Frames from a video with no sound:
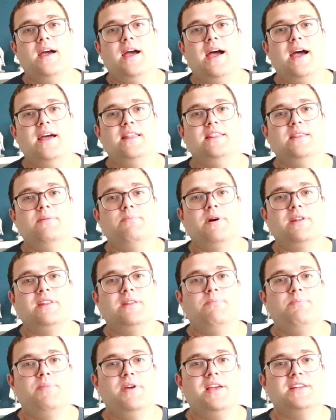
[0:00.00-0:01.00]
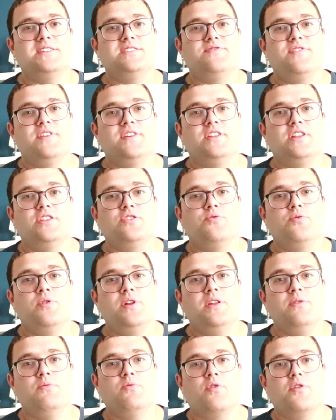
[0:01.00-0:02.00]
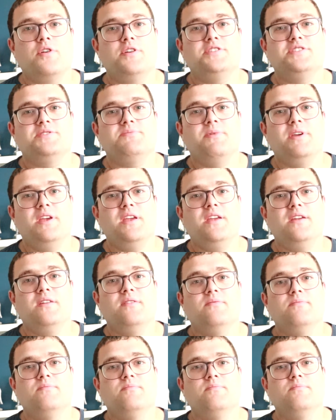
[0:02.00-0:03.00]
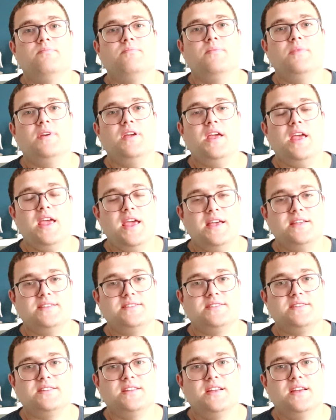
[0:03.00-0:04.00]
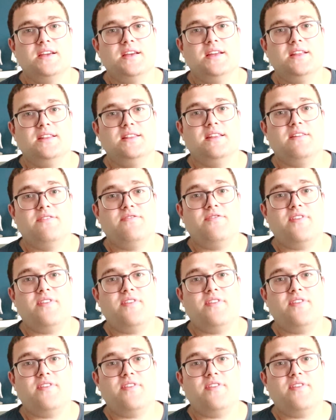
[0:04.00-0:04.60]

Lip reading: but the biggest thing that really worries me is the